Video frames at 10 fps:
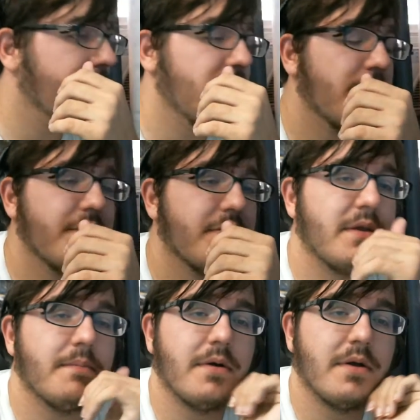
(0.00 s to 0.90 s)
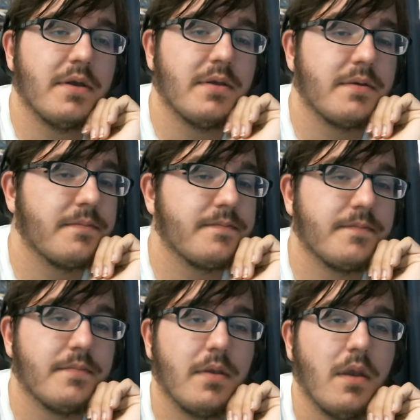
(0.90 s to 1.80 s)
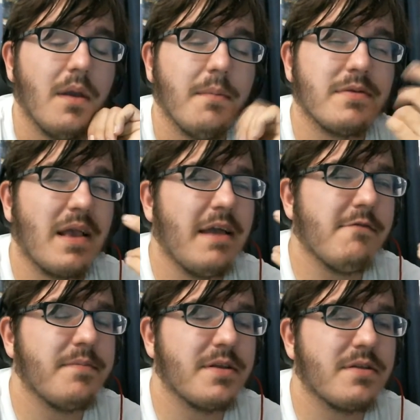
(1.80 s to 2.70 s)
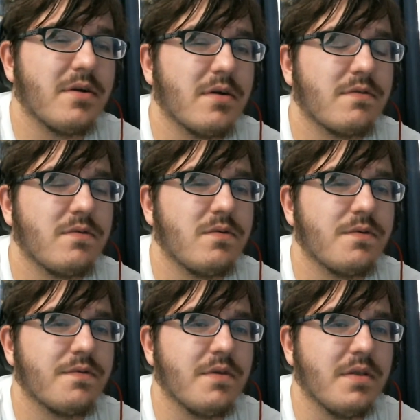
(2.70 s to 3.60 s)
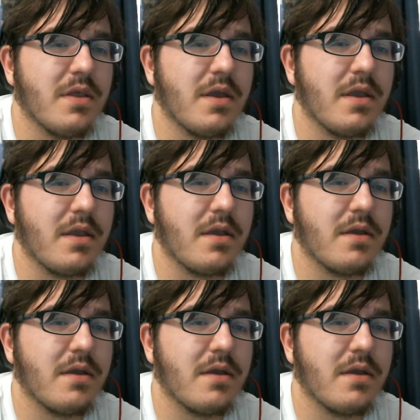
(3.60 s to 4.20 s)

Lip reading: it and everything, but plus I haven't played Dark Souls in like